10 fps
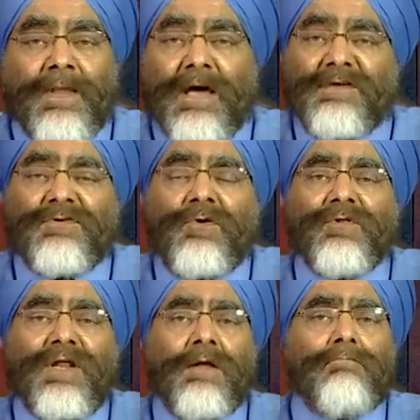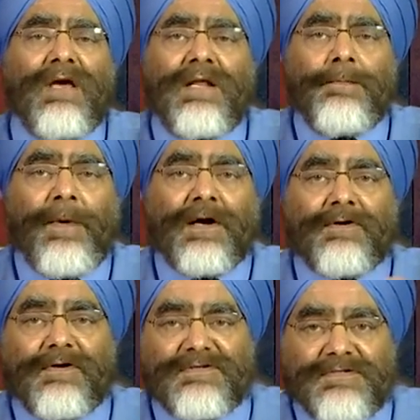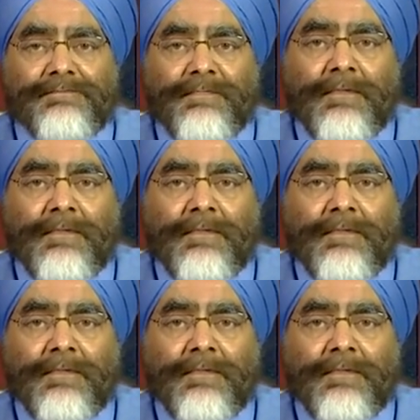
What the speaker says: As you know, there are many partners,